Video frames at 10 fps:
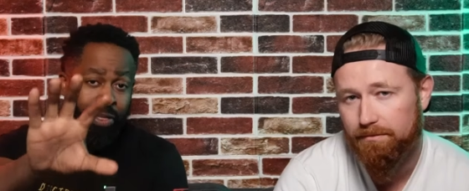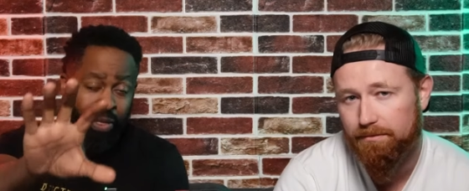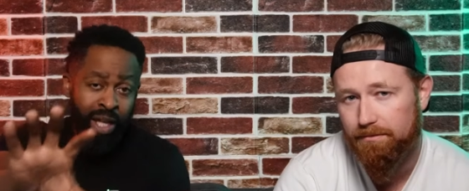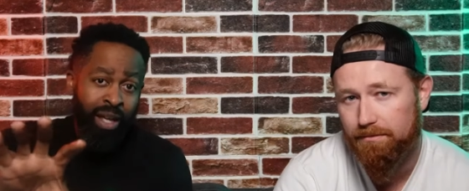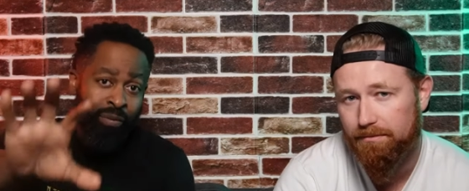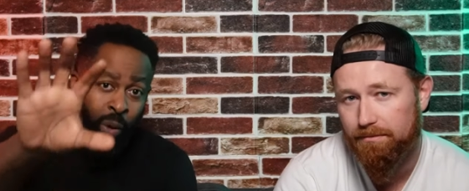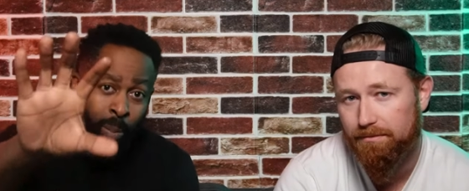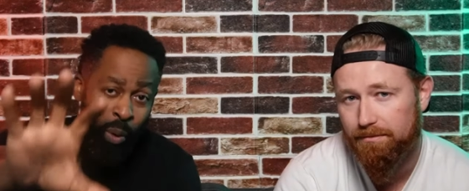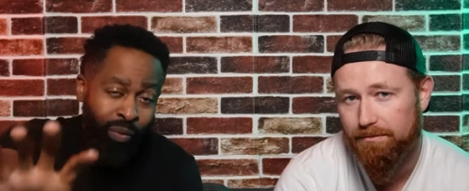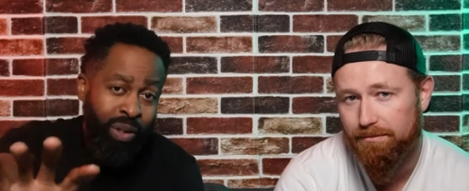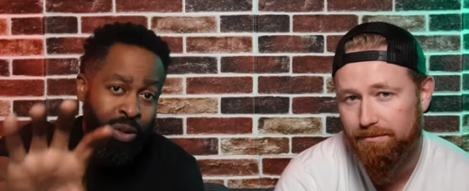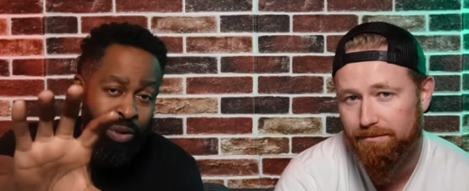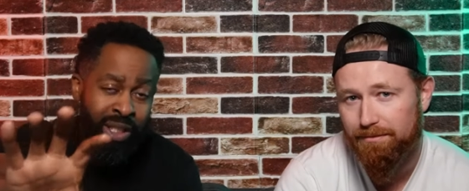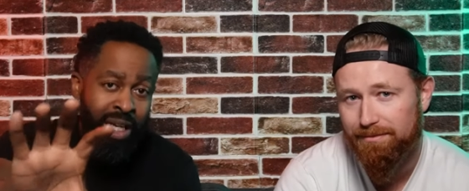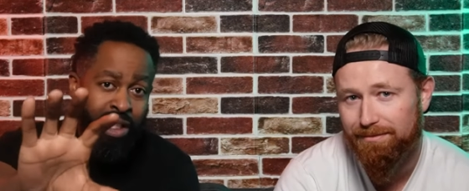Speaker 1: think if you're moving
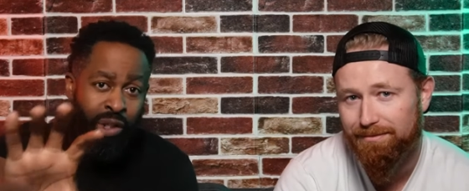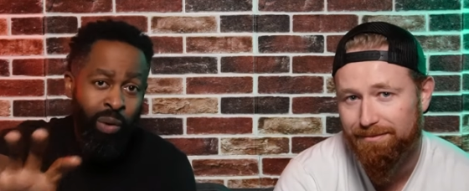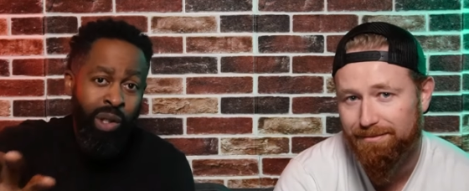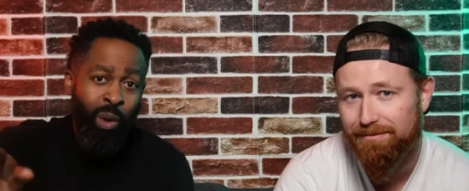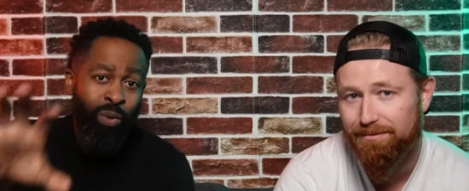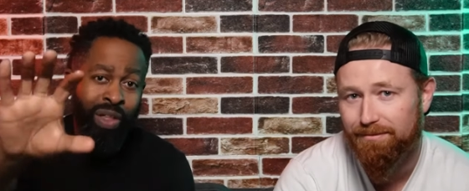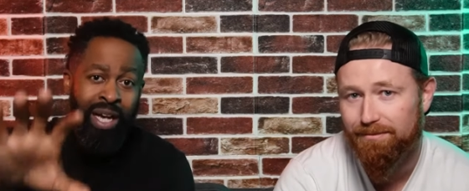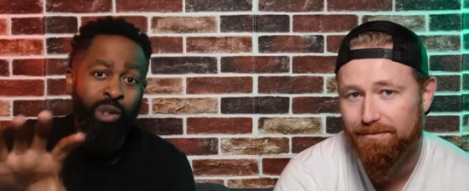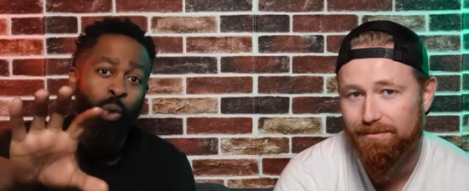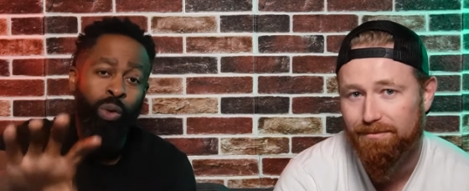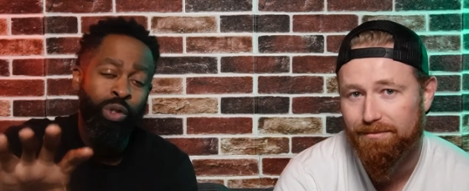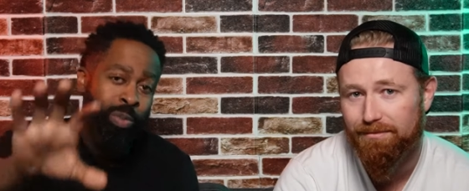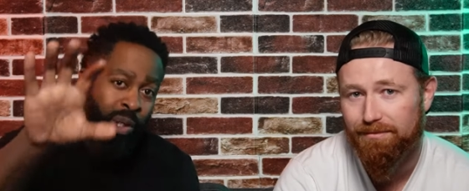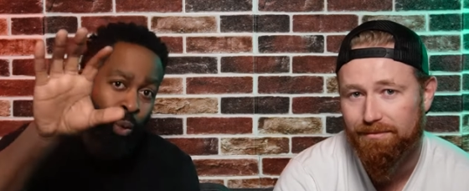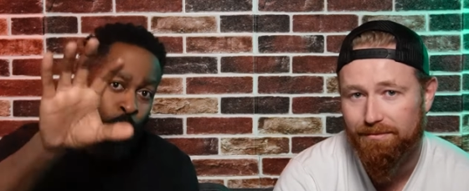to San Antonio, that is going to
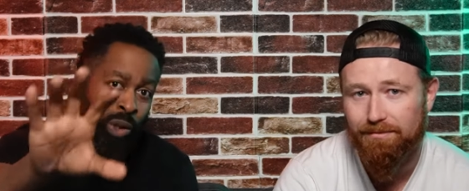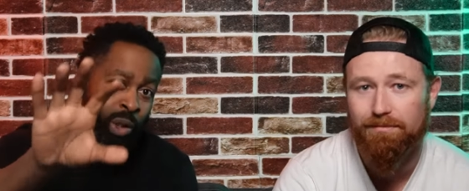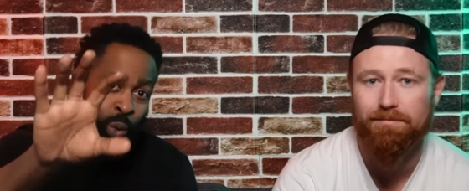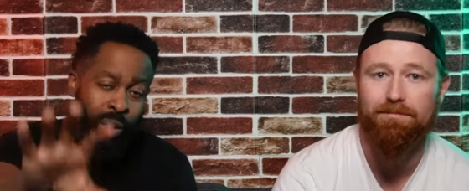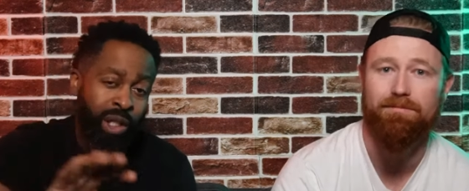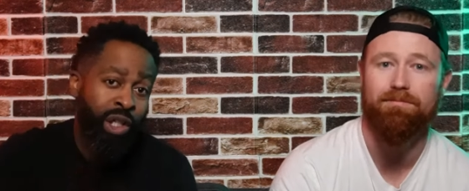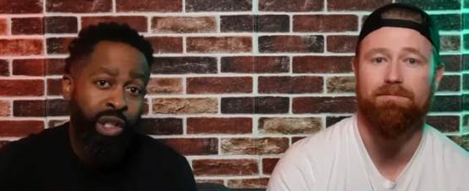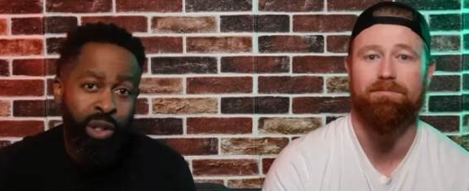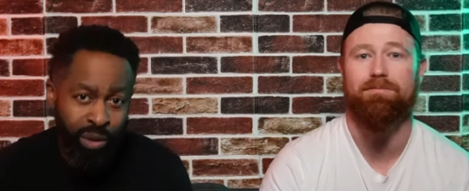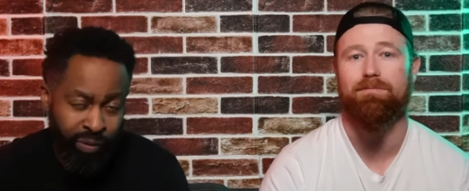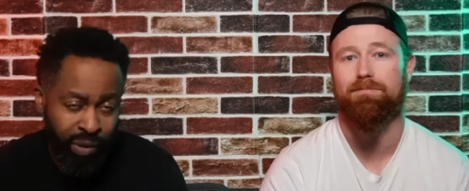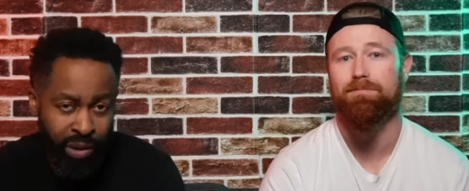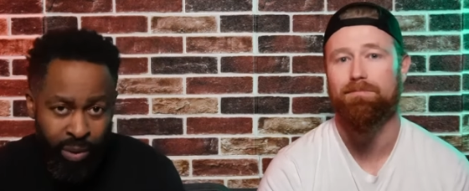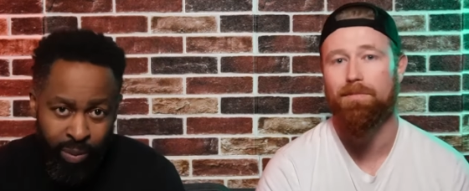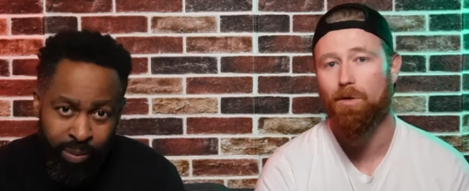be really, really good news for
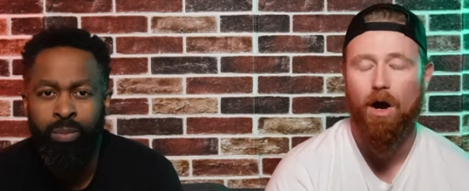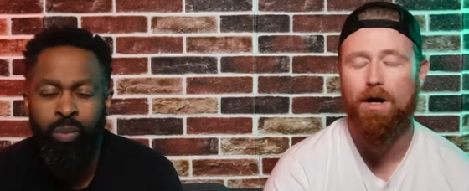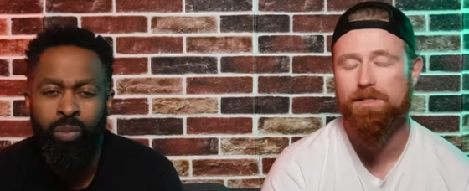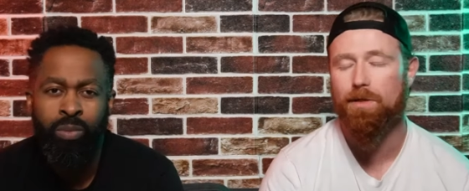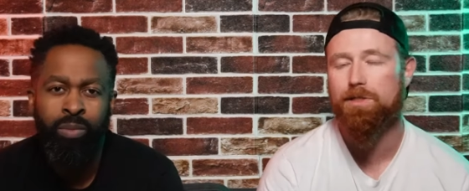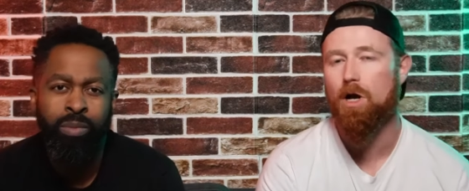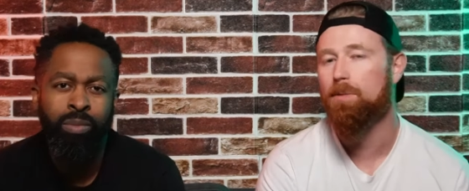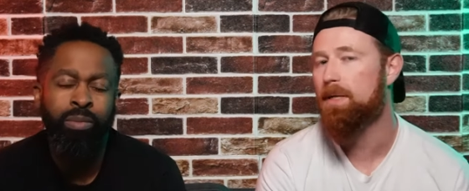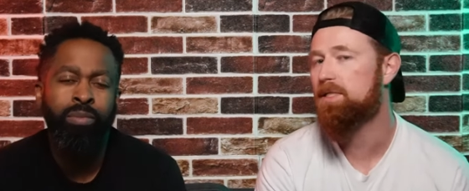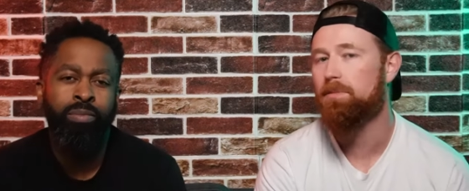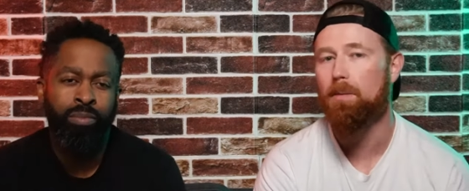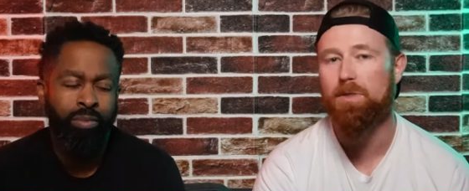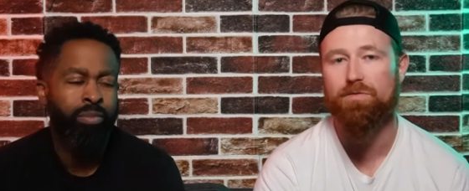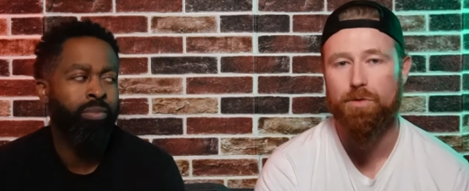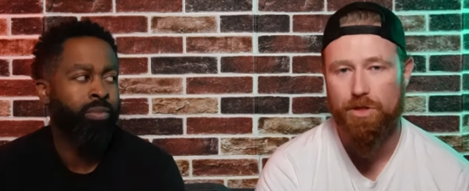you.
Speaker 2: All right, so let's talk about some
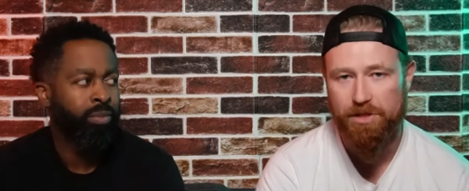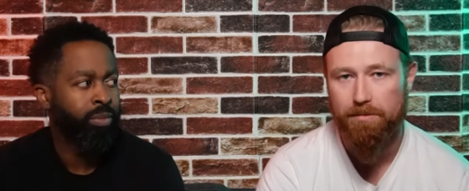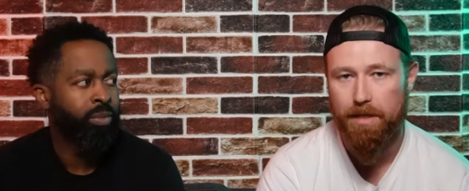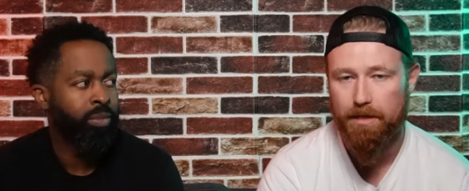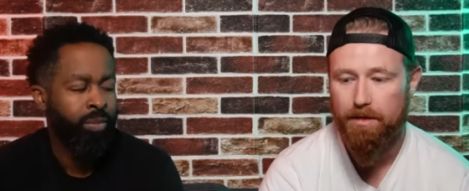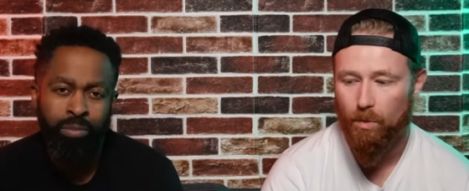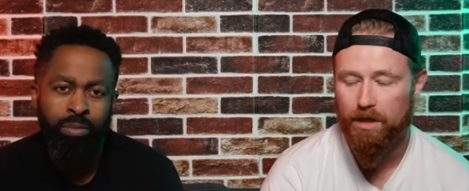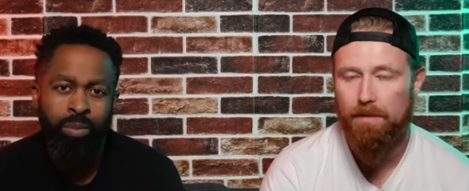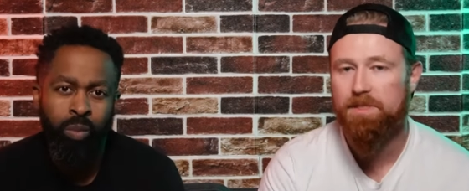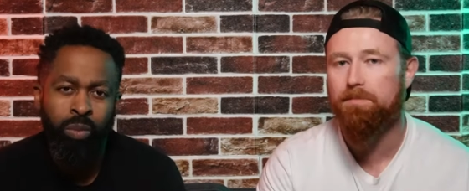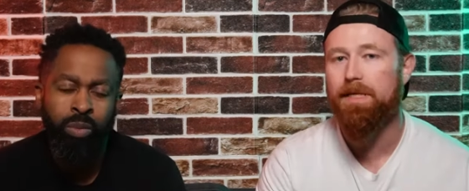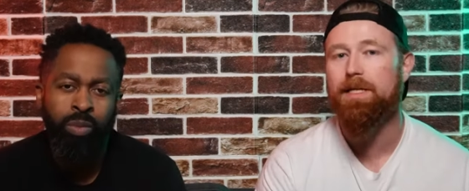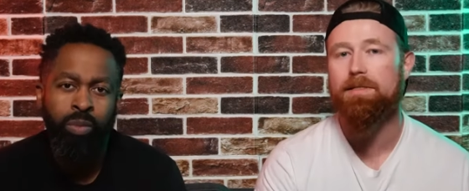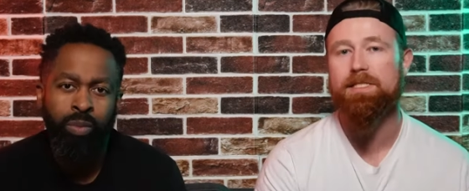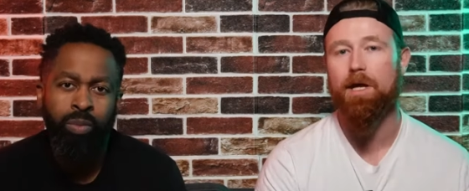numbers for just a minute. When it comes to
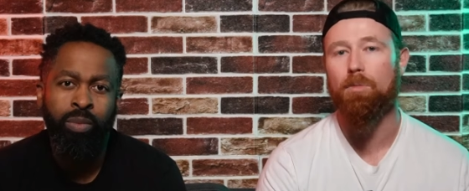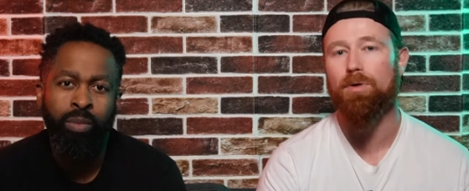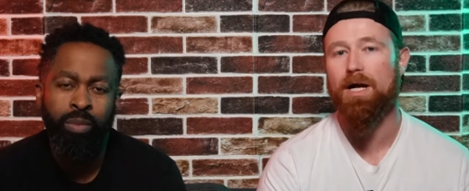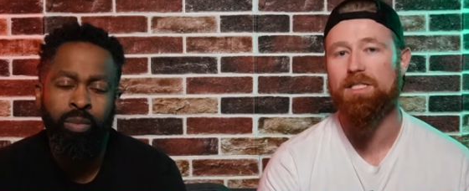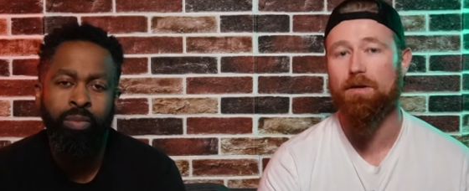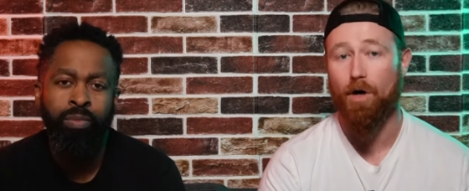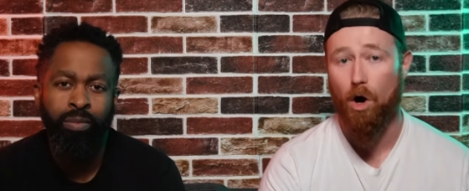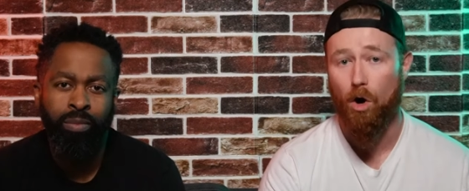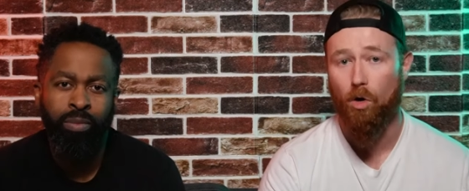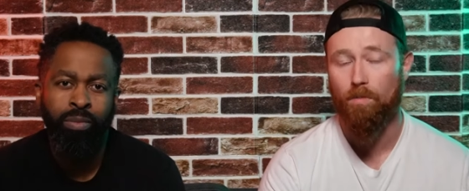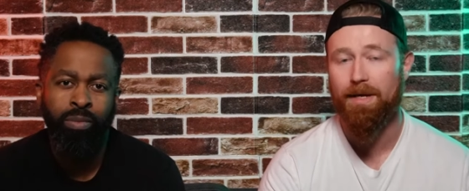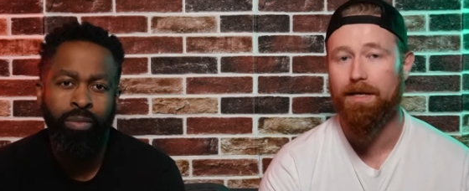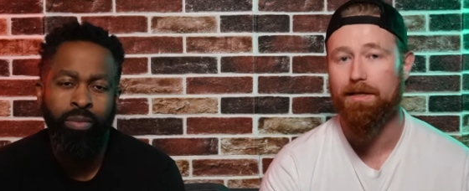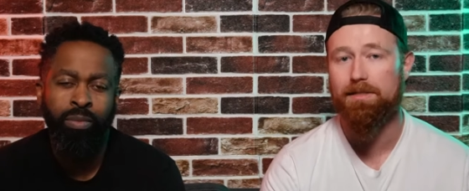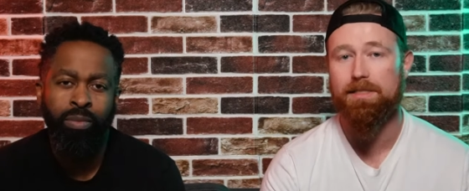median sale price of a home
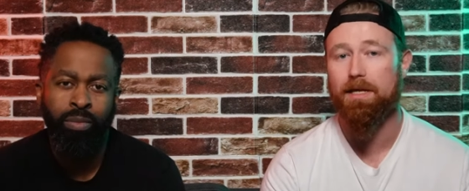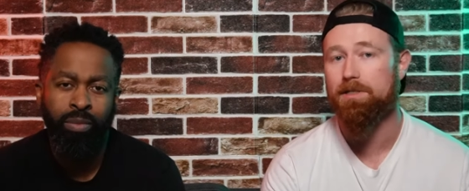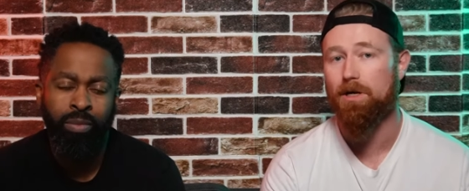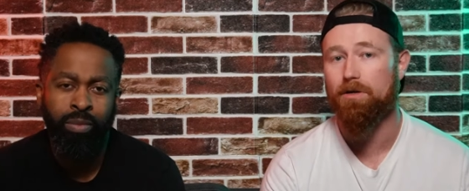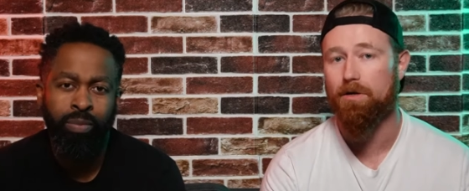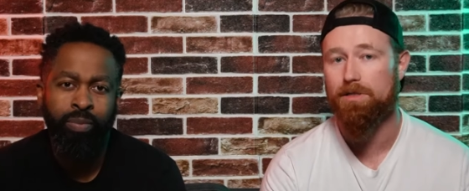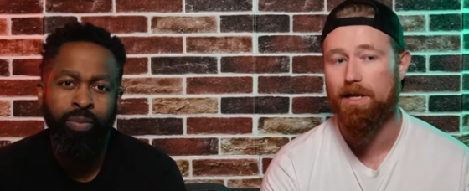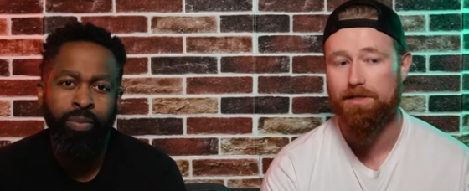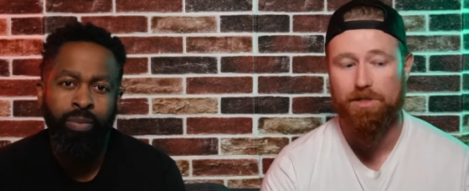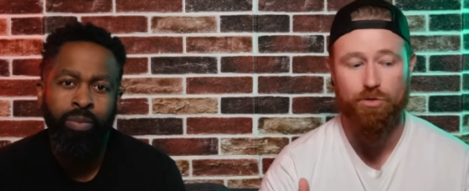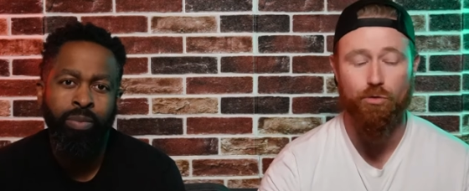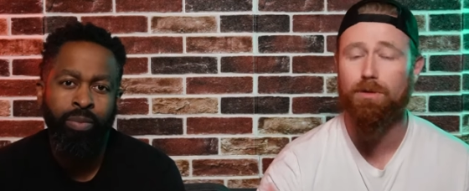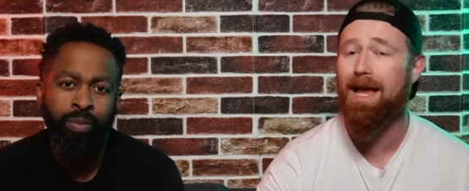in San Antonio, Texas, through